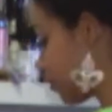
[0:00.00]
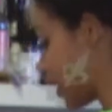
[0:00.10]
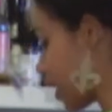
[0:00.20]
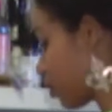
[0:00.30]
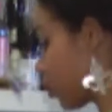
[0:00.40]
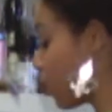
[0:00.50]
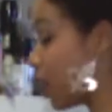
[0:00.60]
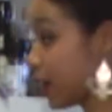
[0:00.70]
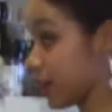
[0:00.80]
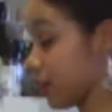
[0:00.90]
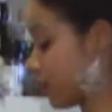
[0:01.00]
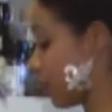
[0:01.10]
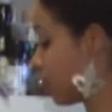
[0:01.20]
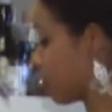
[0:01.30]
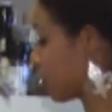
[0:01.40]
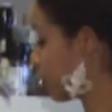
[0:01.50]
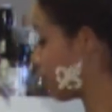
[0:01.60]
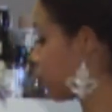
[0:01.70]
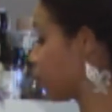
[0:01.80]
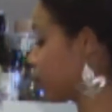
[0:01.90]
flour while you're
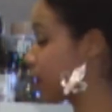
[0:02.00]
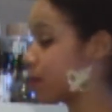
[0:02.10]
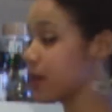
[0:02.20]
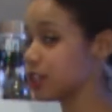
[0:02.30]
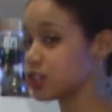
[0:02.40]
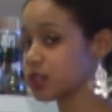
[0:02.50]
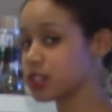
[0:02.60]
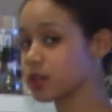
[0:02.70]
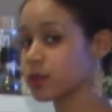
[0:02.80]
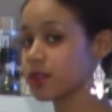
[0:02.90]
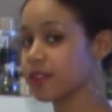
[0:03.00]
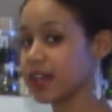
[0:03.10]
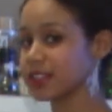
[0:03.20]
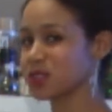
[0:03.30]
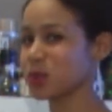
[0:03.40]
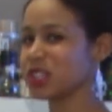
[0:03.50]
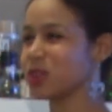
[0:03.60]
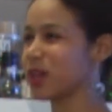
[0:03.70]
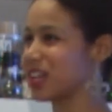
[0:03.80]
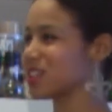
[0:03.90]
forming your pastry dough, that's when
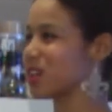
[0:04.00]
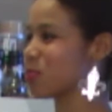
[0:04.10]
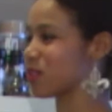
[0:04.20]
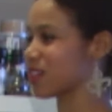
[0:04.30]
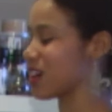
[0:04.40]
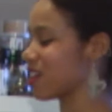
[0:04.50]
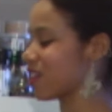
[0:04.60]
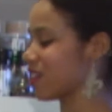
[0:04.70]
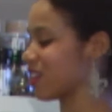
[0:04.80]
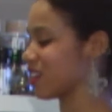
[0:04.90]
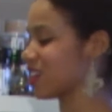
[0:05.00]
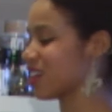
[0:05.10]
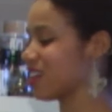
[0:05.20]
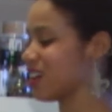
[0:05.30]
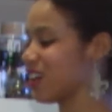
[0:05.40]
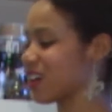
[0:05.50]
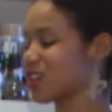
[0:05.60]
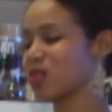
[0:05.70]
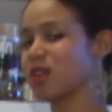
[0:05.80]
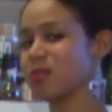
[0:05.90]
you end up with kind of a
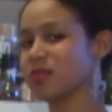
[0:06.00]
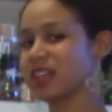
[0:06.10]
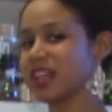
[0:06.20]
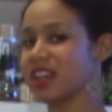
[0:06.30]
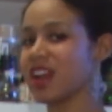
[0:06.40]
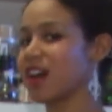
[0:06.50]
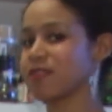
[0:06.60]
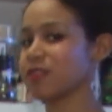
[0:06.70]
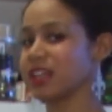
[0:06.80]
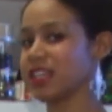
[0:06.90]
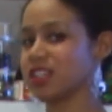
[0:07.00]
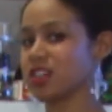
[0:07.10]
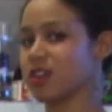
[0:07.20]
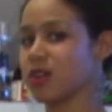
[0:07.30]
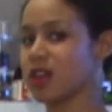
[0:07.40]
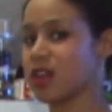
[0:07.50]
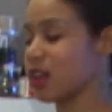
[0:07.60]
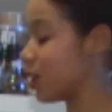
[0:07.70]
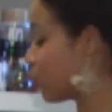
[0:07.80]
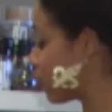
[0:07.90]
crumbly and not flaky dough.
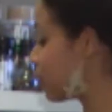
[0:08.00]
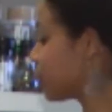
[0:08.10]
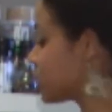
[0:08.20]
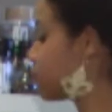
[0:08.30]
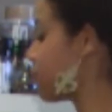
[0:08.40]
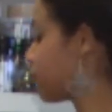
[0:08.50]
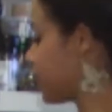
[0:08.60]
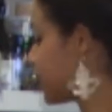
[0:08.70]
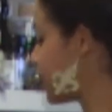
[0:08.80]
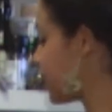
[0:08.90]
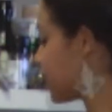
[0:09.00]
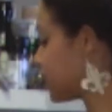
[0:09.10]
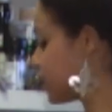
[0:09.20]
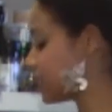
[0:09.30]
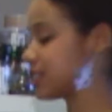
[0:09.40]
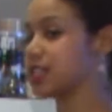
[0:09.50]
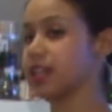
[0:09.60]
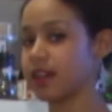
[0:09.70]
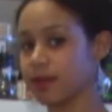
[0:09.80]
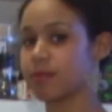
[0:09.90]
In order for it to be flaky, it needs to
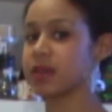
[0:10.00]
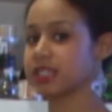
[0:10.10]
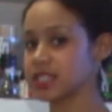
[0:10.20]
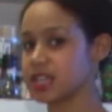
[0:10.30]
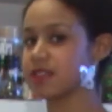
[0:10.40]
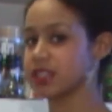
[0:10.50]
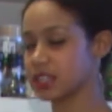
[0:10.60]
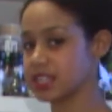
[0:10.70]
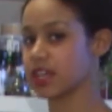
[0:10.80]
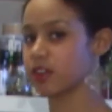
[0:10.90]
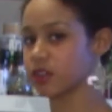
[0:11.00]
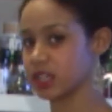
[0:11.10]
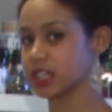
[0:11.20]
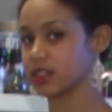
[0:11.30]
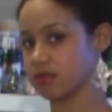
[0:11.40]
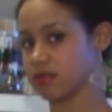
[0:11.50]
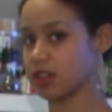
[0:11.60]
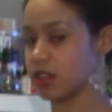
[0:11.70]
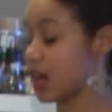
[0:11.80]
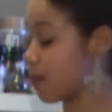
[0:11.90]
maintain the integrity
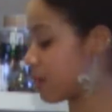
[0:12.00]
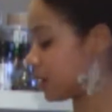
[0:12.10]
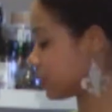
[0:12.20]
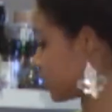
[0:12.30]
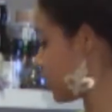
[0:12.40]
and not melt.